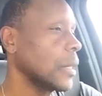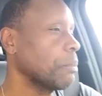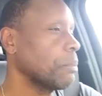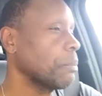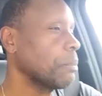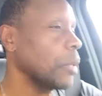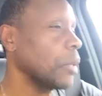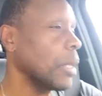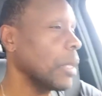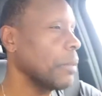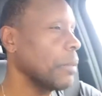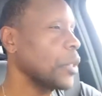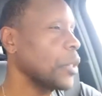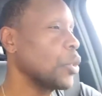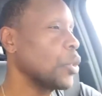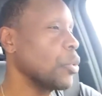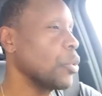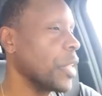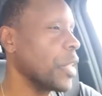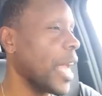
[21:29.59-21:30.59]
Probably
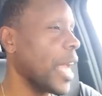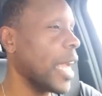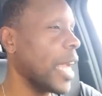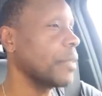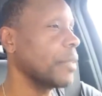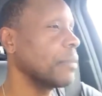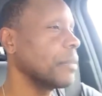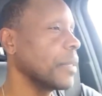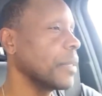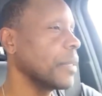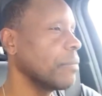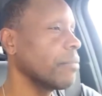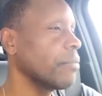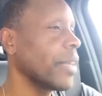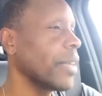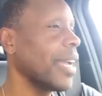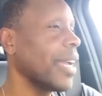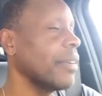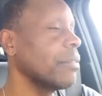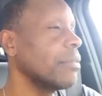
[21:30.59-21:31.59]
do that
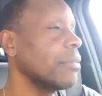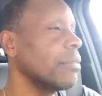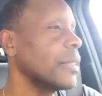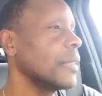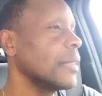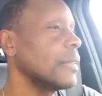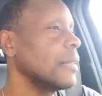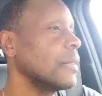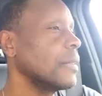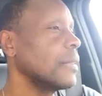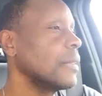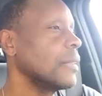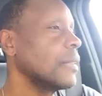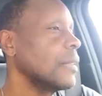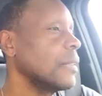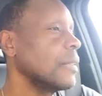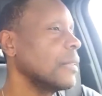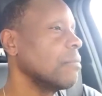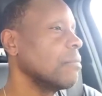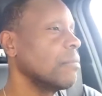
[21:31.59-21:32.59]
eh,
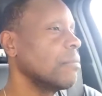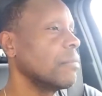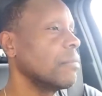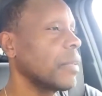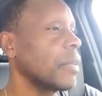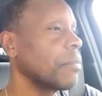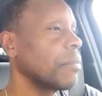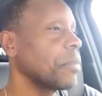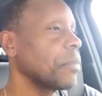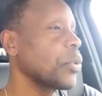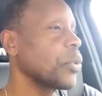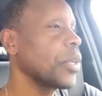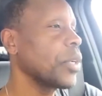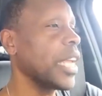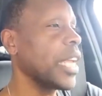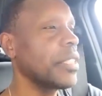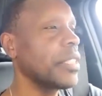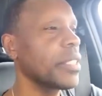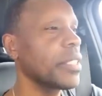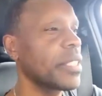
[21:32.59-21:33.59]
between
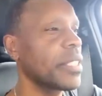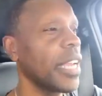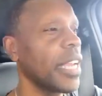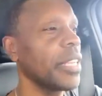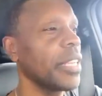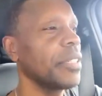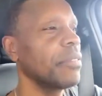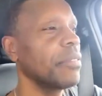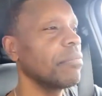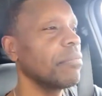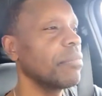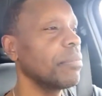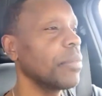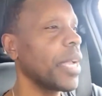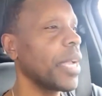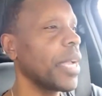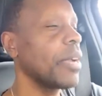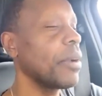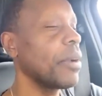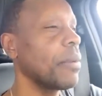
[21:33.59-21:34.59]
eight to ten
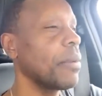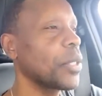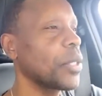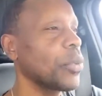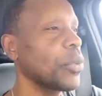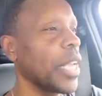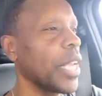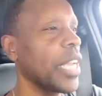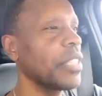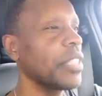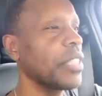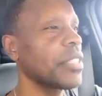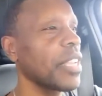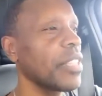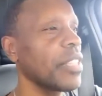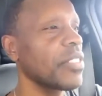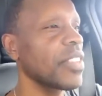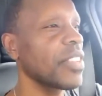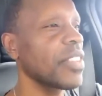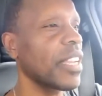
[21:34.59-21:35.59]
between eight to
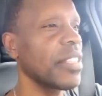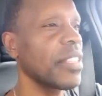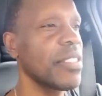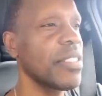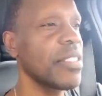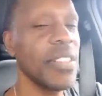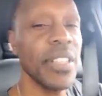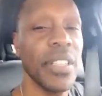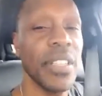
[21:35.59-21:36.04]
ten seconds.